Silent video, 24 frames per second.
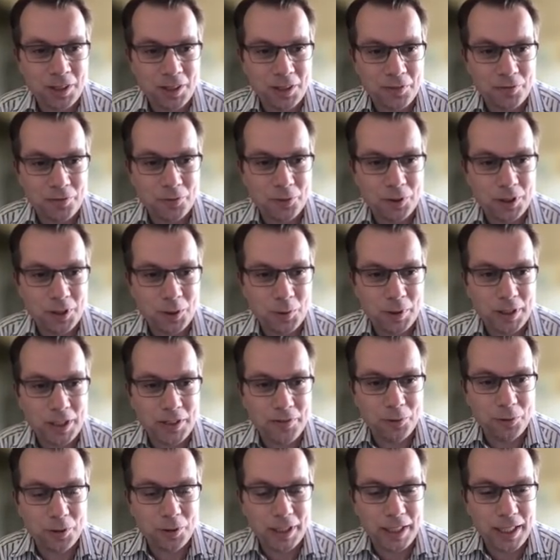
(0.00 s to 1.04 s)
For a
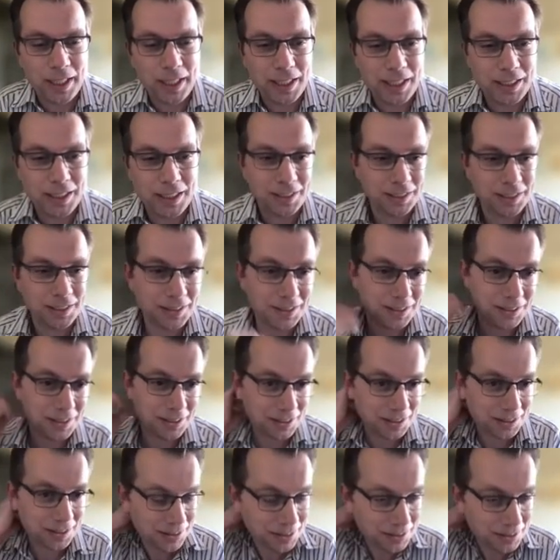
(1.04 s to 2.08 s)
twenty-four day
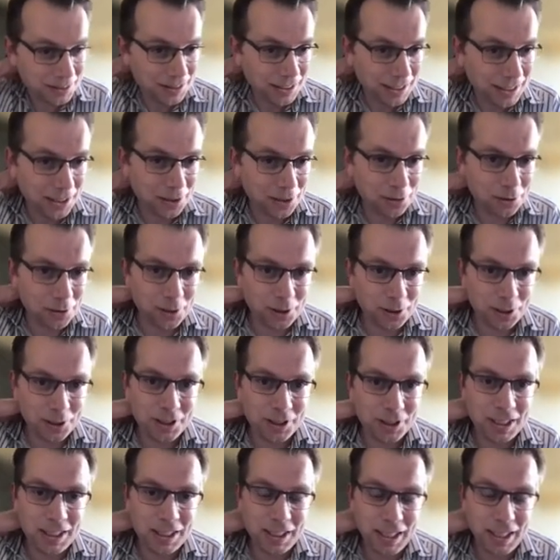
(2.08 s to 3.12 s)
uh,
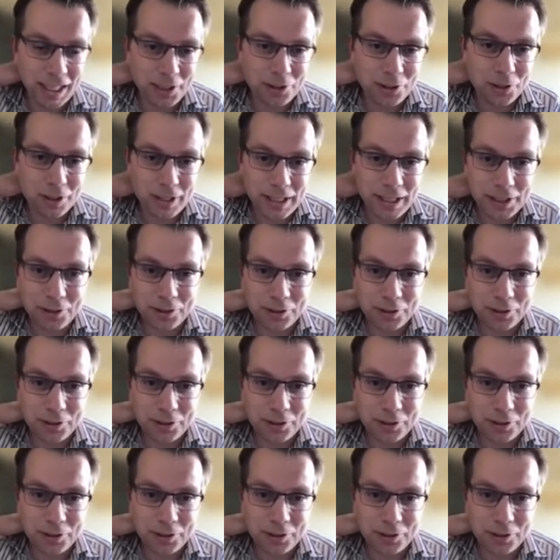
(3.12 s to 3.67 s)
excursion, and you literally